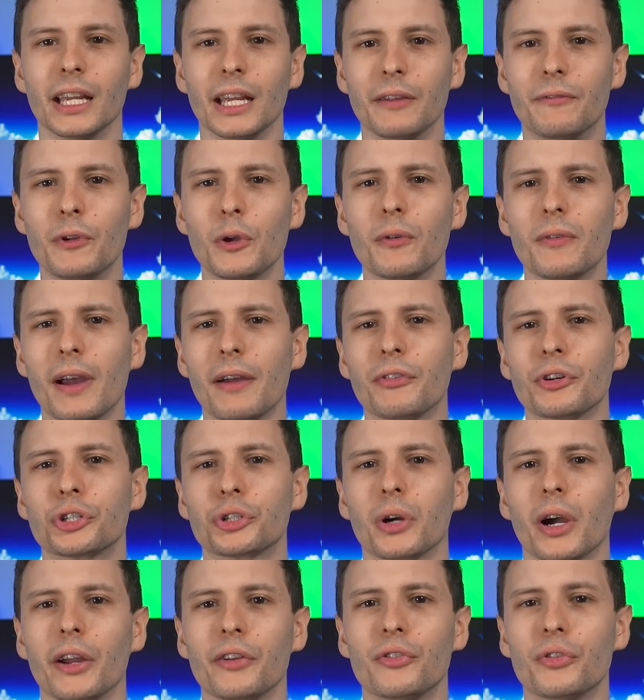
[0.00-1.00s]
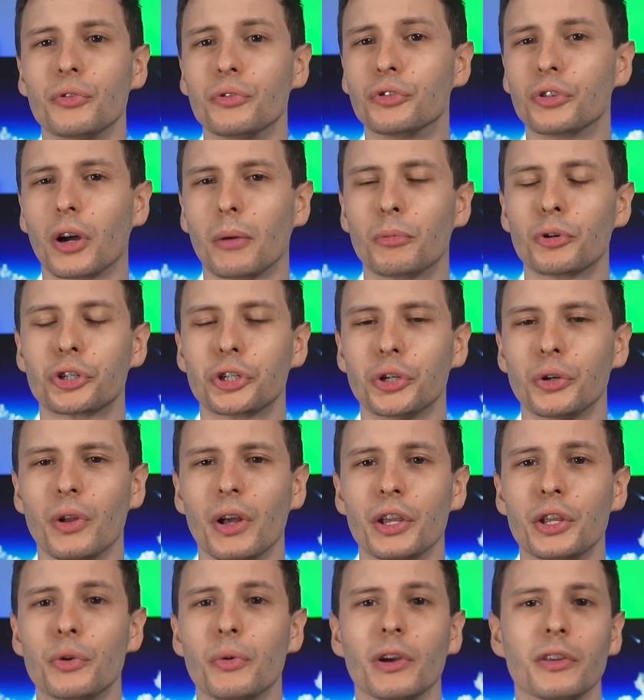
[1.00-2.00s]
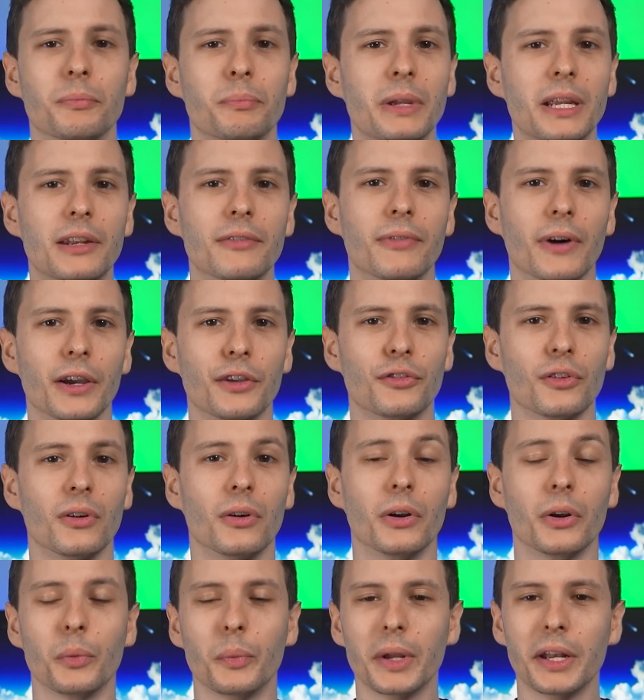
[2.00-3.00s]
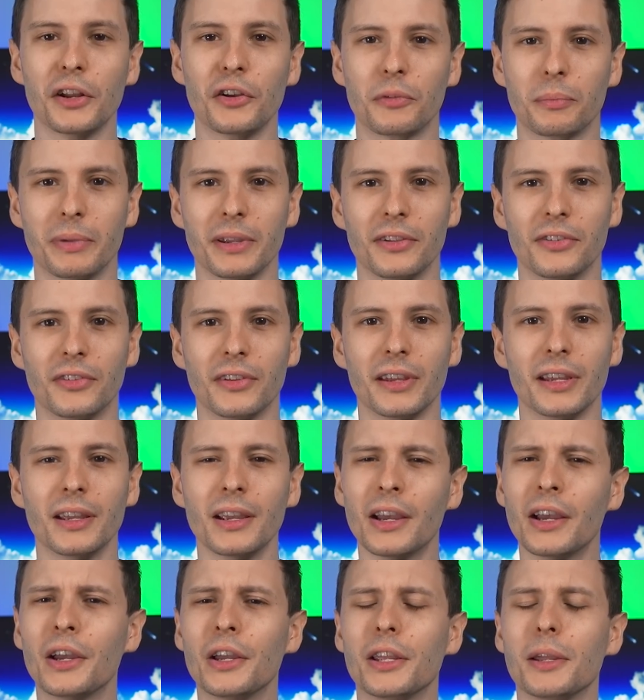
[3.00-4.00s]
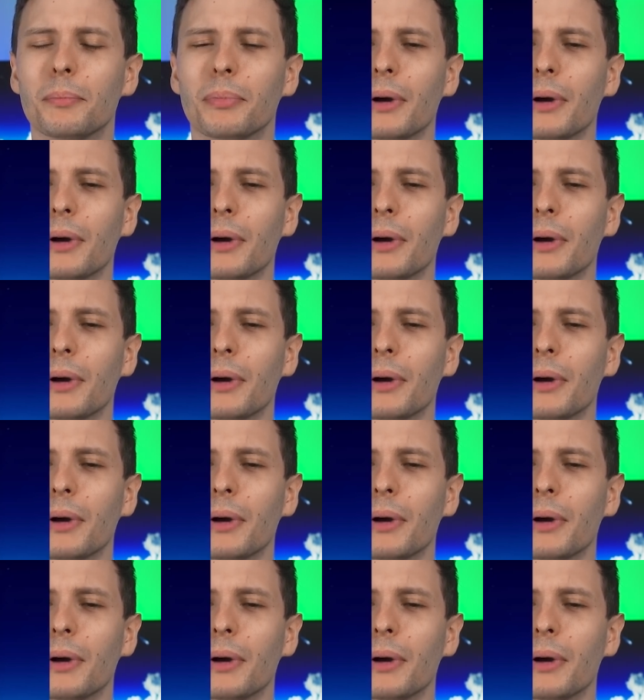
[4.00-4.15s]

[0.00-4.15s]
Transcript: If you've ever tried to troubleshoot a USB device on a Windows PC, you